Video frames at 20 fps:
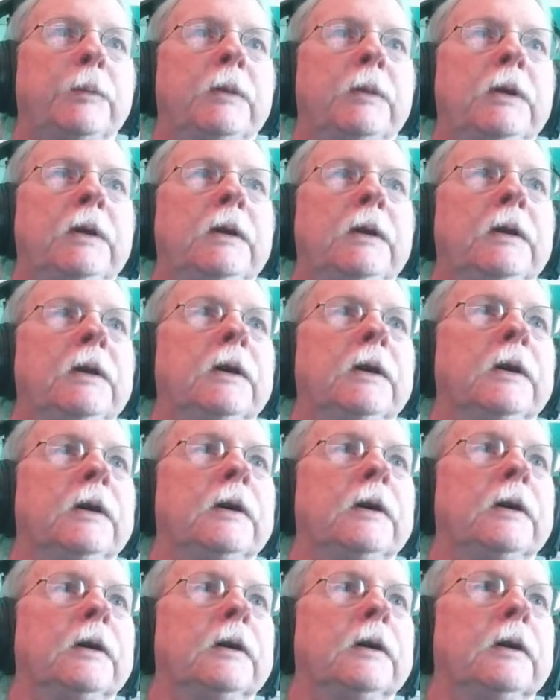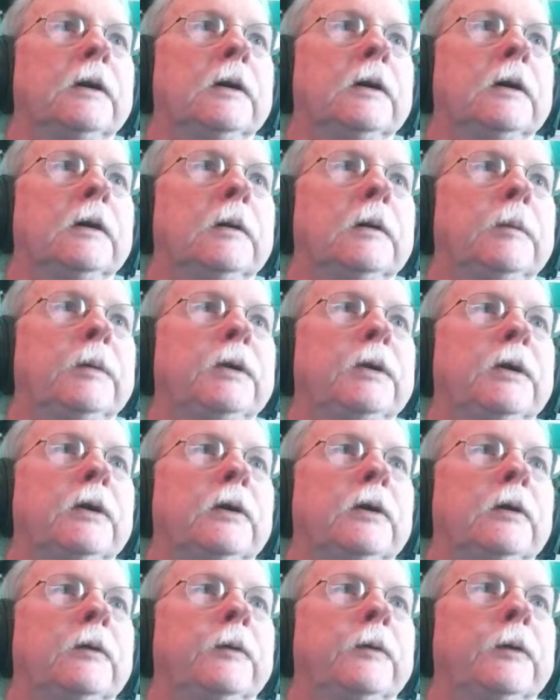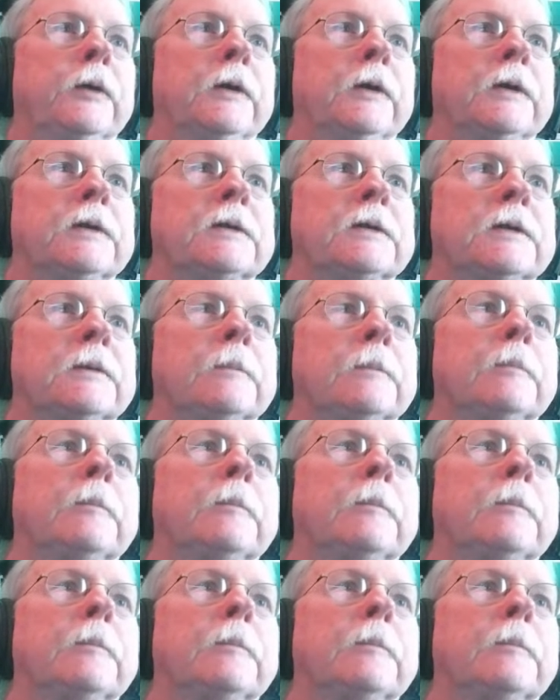the material for this.